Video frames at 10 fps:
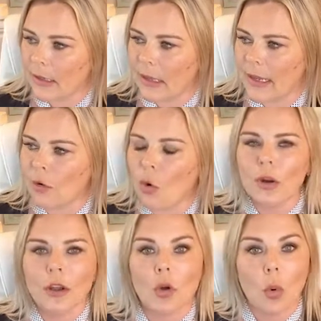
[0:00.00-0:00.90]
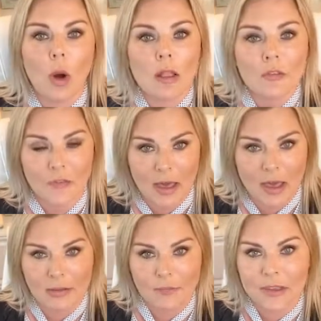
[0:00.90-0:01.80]
In order to
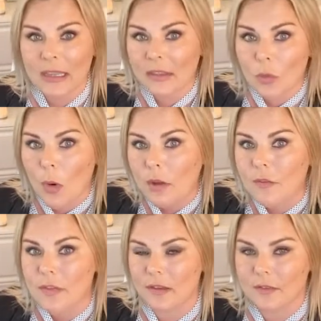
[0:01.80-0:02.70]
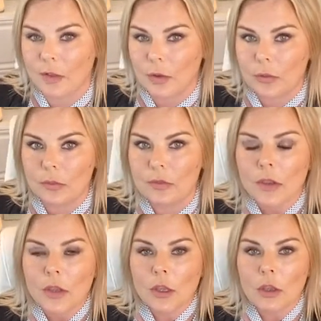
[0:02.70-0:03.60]
qualify for either one of these loans,
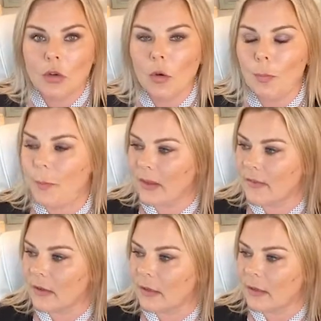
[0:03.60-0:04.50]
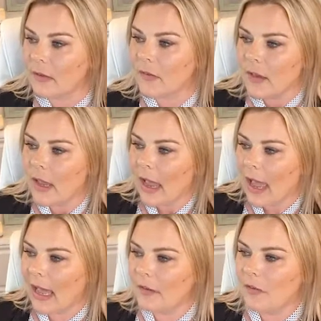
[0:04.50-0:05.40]
your business
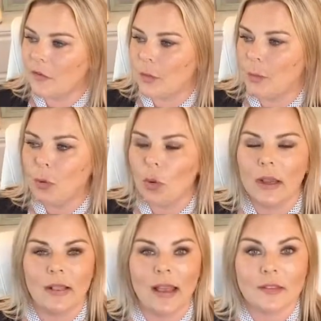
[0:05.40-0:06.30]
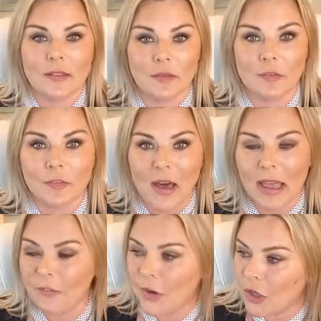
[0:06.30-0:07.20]
has to employ less than
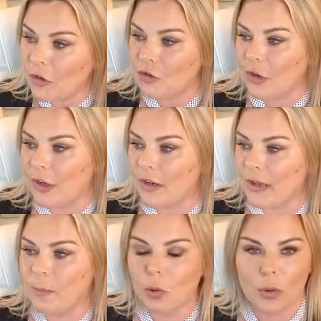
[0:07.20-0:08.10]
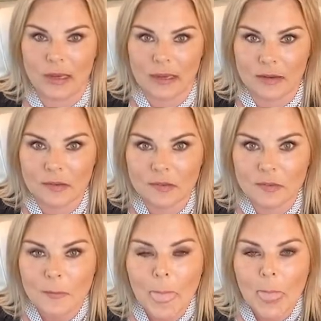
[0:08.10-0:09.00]
500 employees